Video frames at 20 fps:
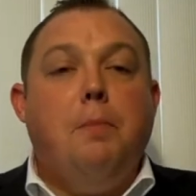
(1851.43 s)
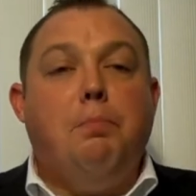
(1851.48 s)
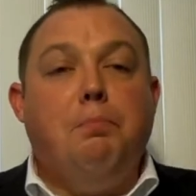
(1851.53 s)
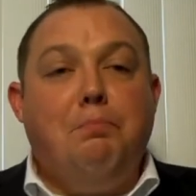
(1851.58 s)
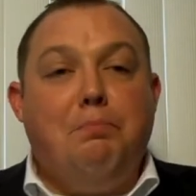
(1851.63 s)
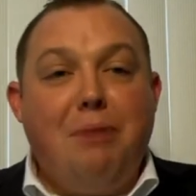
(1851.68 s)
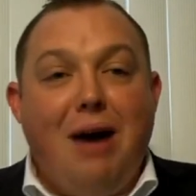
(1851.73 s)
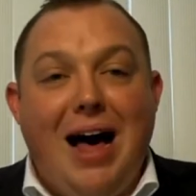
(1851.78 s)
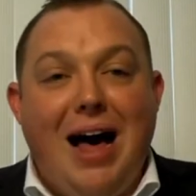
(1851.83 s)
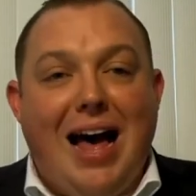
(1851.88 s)

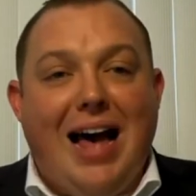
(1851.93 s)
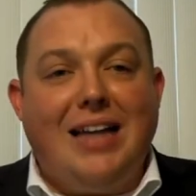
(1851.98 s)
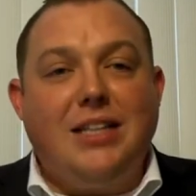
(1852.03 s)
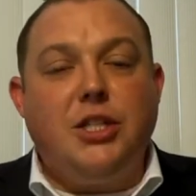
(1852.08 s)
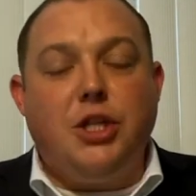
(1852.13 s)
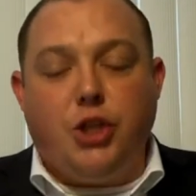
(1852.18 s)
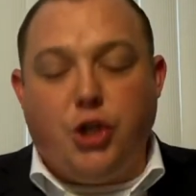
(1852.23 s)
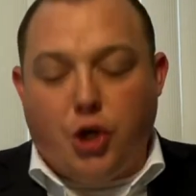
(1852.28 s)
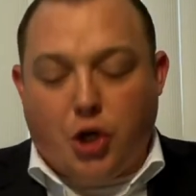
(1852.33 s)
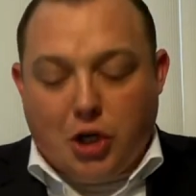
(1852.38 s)

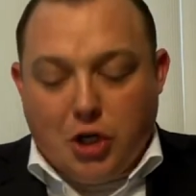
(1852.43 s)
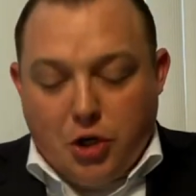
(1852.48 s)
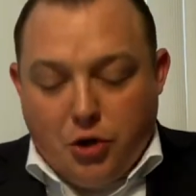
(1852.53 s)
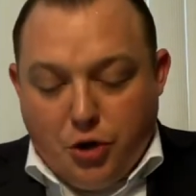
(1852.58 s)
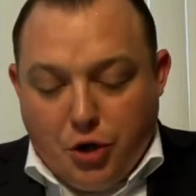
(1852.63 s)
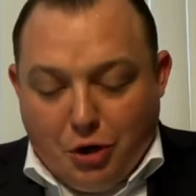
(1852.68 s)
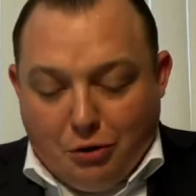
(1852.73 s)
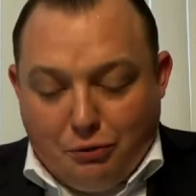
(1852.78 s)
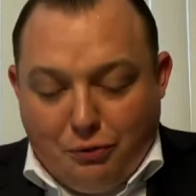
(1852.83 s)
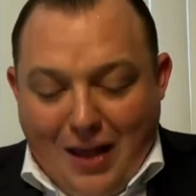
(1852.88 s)
but your
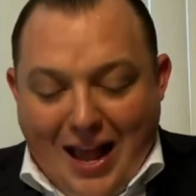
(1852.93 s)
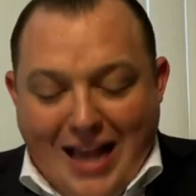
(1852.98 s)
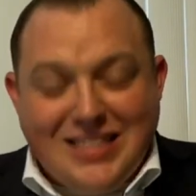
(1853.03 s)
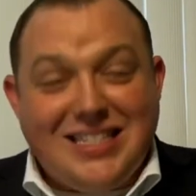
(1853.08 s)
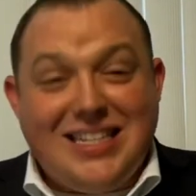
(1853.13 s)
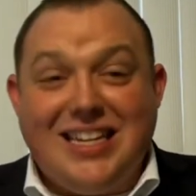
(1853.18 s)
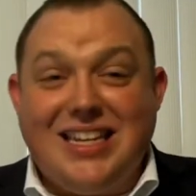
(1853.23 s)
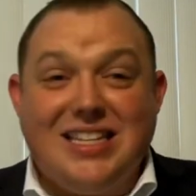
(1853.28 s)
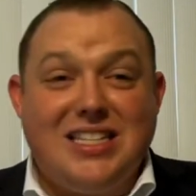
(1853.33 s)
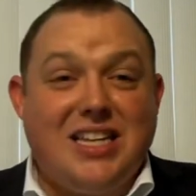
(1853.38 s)
your
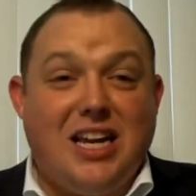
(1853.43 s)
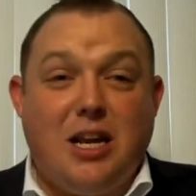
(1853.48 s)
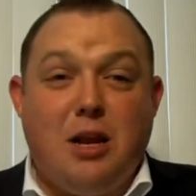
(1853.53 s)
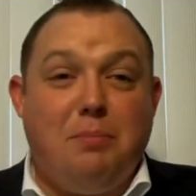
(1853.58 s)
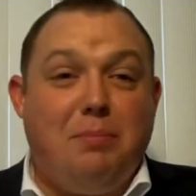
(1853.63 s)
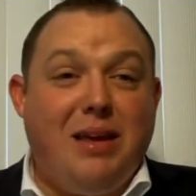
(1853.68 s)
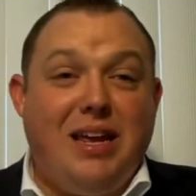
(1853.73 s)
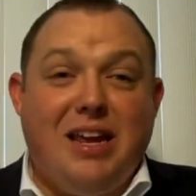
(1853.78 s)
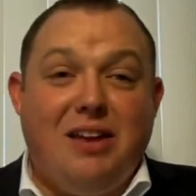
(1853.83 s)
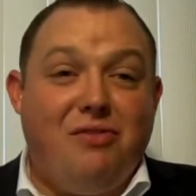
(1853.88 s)
fasting is going to
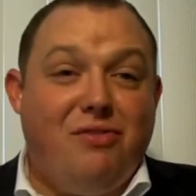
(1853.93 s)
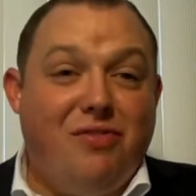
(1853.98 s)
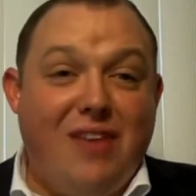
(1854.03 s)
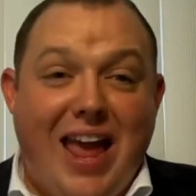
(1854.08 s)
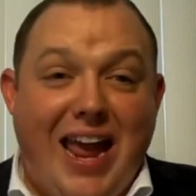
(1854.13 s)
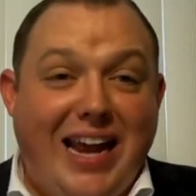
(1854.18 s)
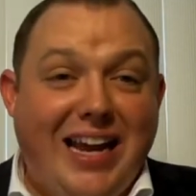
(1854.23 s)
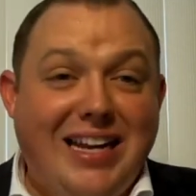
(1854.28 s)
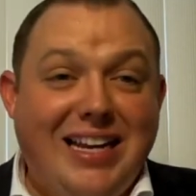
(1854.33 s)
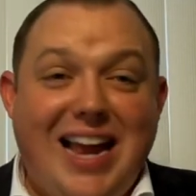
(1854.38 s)
be in
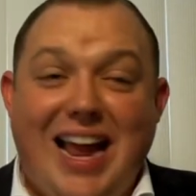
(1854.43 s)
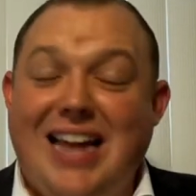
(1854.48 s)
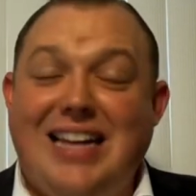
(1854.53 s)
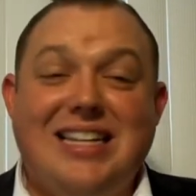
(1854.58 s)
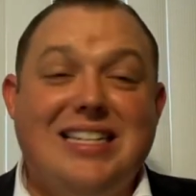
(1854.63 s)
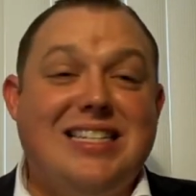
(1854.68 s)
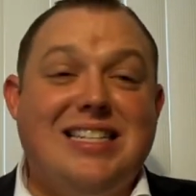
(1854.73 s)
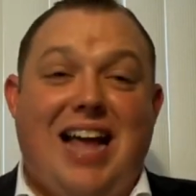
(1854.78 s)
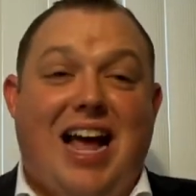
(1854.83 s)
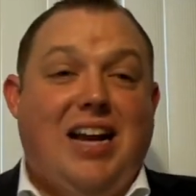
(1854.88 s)
vain and
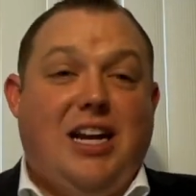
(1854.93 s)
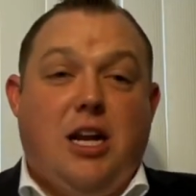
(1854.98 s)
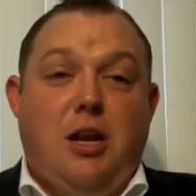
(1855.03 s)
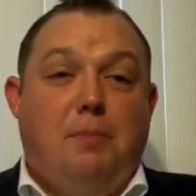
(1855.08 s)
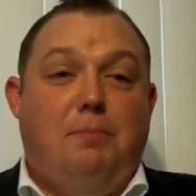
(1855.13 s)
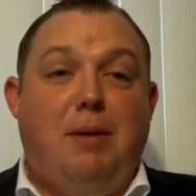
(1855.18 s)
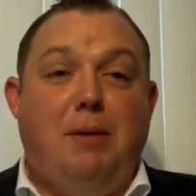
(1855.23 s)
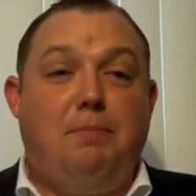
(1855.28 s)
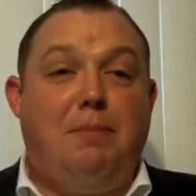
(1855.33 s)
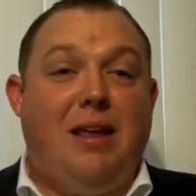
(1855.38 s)
it's not going
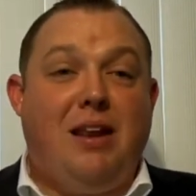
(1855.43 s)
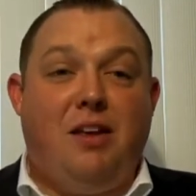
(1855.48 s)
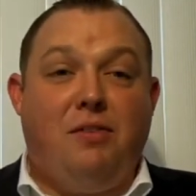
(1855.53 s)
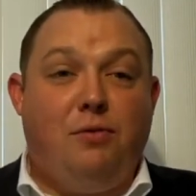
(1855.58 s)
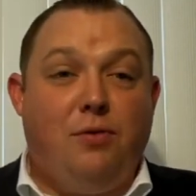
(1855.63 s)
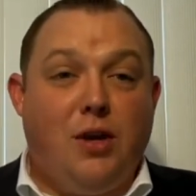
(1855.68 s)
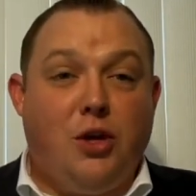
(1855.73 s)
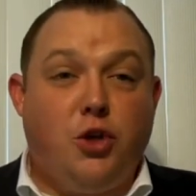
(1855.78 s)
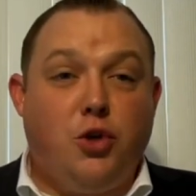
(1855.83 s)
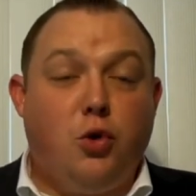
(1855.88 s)
to be
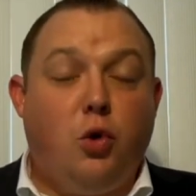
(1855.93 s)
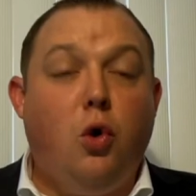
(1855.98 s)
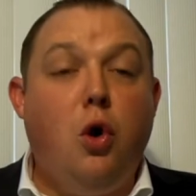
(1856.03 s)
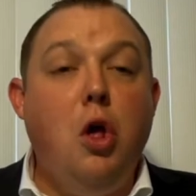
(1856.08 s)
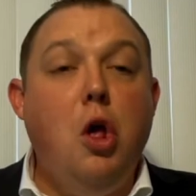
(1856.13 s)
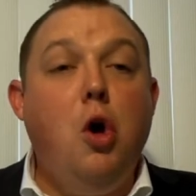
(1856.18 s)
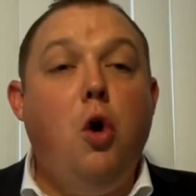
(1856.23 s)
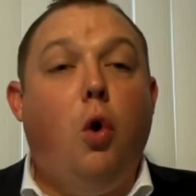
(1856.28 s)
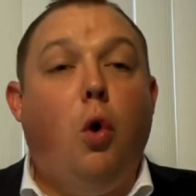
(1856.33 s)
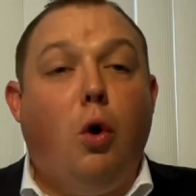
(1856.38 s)
beneficial
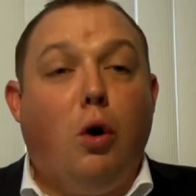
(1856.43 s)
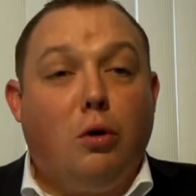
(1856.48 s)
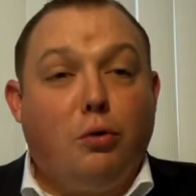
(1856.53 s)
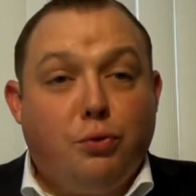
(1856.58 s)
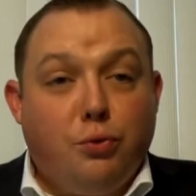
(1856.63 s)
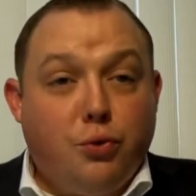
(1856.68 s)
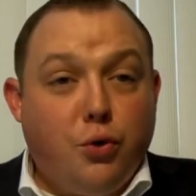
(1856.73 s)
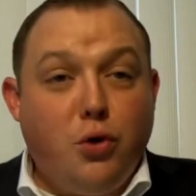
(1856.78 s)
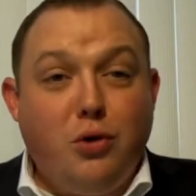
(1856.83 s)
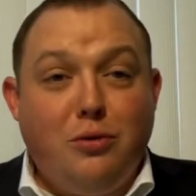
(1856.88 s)
or
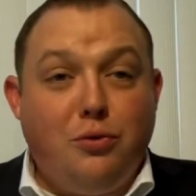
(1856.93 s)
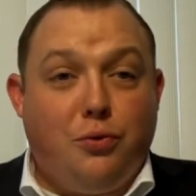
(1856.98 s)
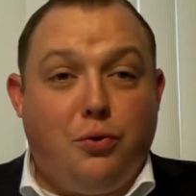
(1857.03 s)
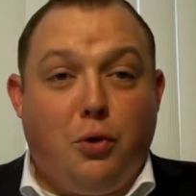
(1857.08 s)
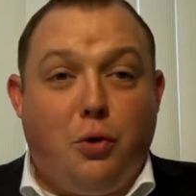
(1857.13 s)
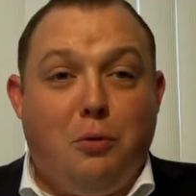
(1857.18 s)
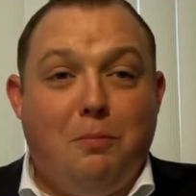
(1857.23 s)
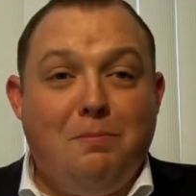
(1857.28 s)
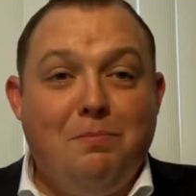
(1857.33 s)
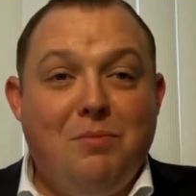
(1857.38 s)

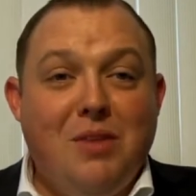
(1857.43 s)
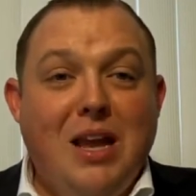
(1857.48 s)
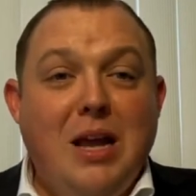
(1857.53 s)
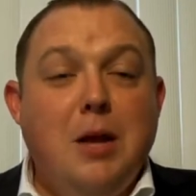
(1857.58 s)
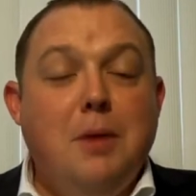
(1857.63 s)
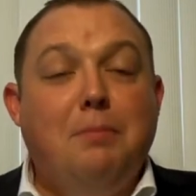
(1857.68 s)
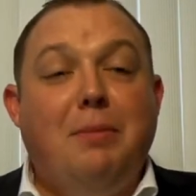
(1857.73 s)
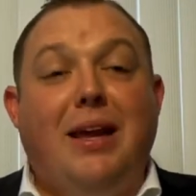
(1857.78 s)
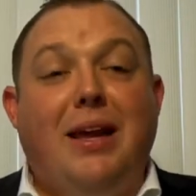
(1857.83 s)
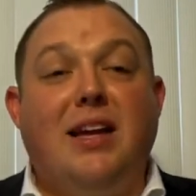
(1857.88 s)
fruitful
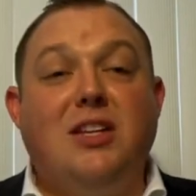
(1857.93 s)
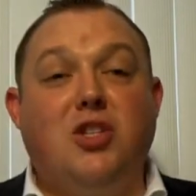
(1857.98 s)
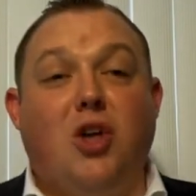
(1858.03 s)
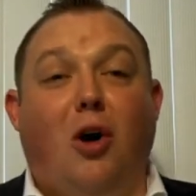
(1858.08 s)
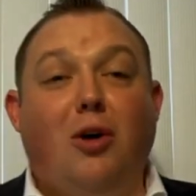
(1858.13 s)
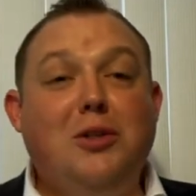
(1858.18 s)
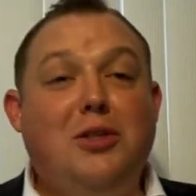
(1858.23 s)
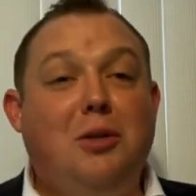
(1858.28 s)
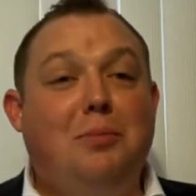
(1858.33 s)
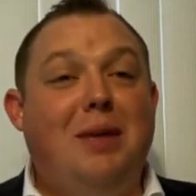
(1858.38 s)
because
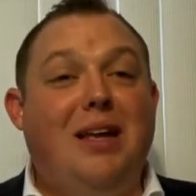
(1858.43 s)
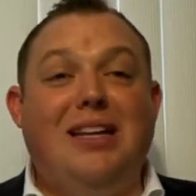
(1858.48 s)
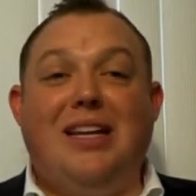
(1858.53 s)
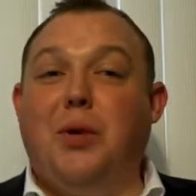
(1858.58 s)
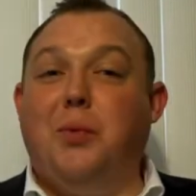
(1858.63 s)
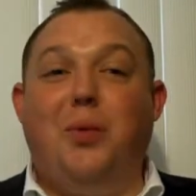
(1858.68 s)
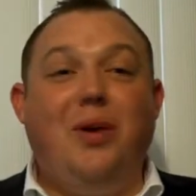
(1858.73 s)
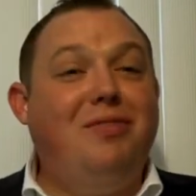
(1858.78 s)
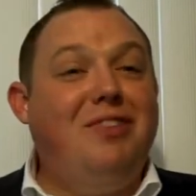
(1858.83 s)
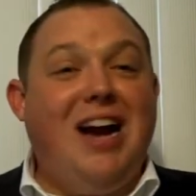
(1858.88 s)

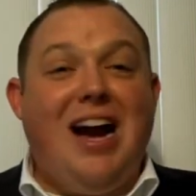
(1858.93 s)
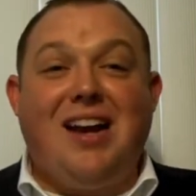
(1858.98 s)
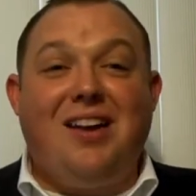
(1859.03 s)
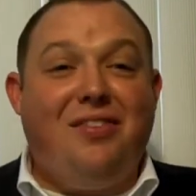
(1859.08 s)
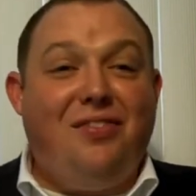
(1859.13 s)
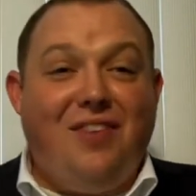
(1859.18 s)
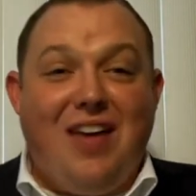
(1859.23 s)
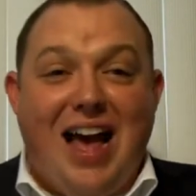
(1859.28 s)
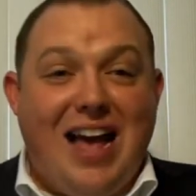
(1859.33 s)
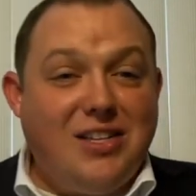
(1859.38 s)
ultimately we've got to
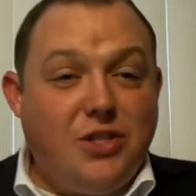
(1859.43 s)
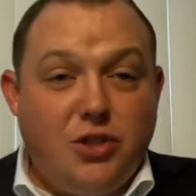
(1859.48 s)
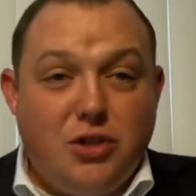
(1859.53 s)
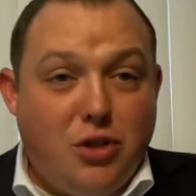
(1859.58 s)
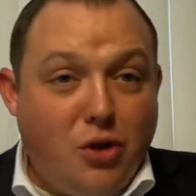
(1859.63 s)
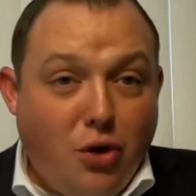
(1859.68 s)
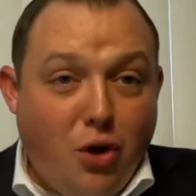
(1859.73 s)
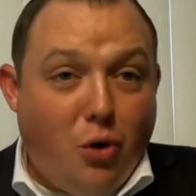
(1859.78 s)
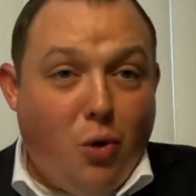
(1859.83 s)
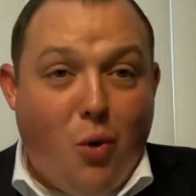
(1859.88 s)
fast
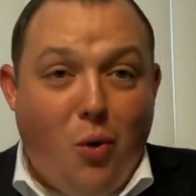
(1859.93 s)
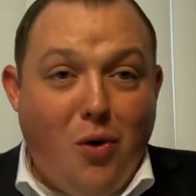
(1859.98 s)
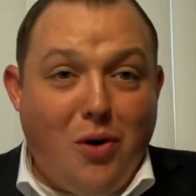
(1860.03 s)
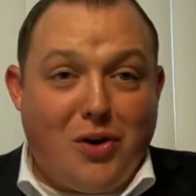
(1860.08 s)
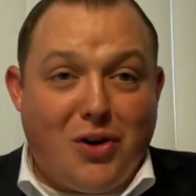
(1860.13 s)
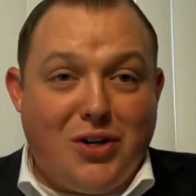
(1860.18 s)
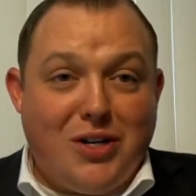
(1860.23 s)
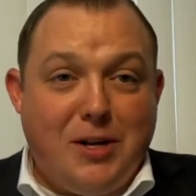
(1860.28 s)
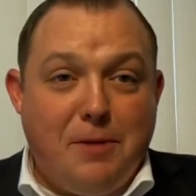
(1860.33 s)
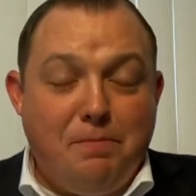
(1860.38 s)
to the
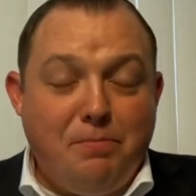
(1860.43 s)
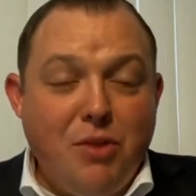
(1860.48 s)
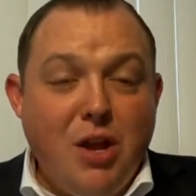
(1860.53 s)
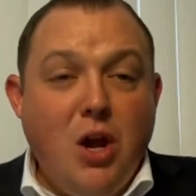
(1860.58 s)
Lord.